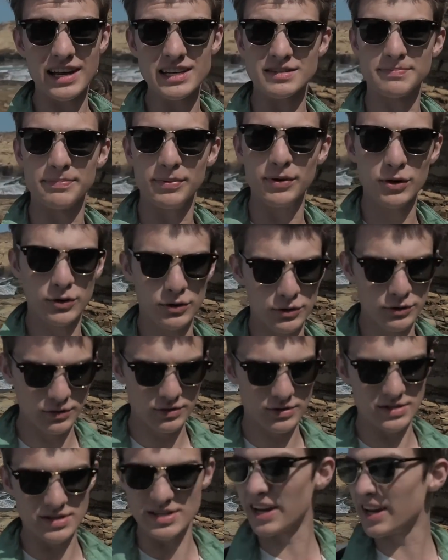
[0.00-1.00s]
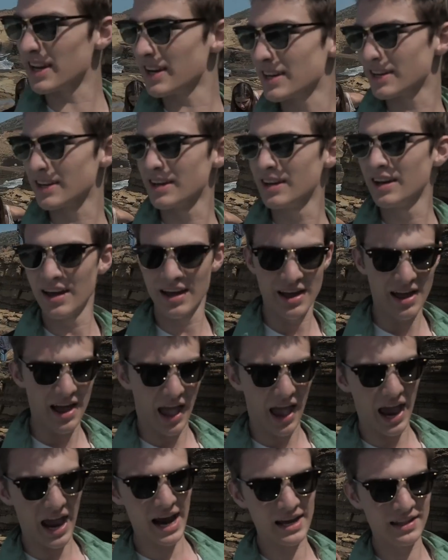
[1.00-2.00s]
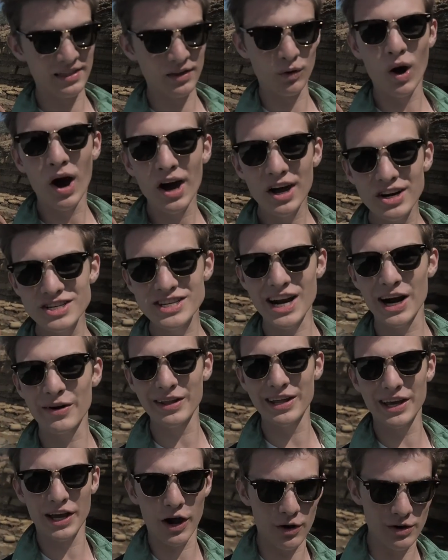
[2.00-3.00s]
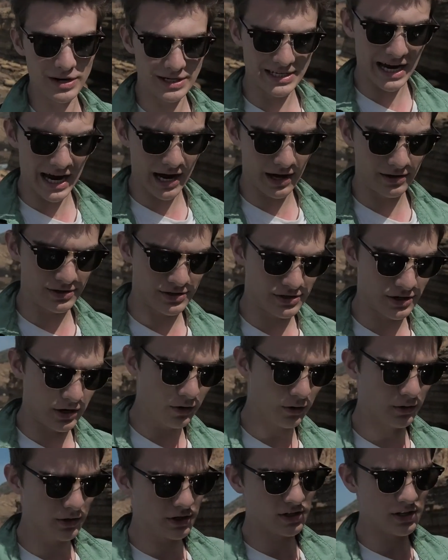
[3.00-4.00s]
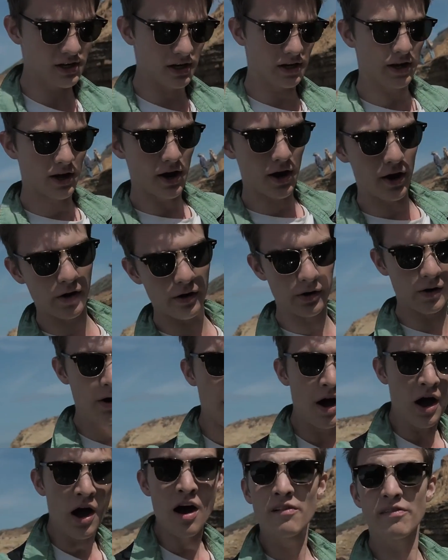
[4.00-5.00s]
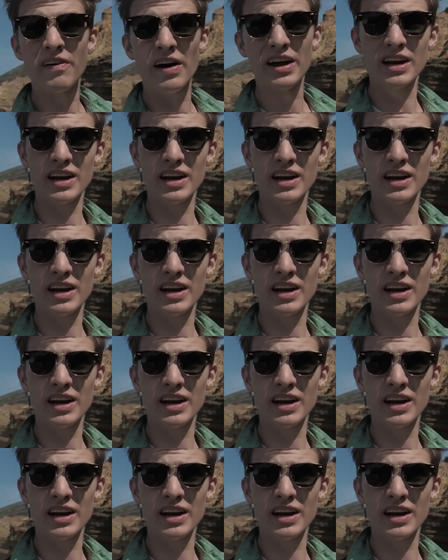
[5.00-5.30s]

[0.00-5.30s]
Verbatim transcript: is bruised and and the water's not really going down so we're just gonna go find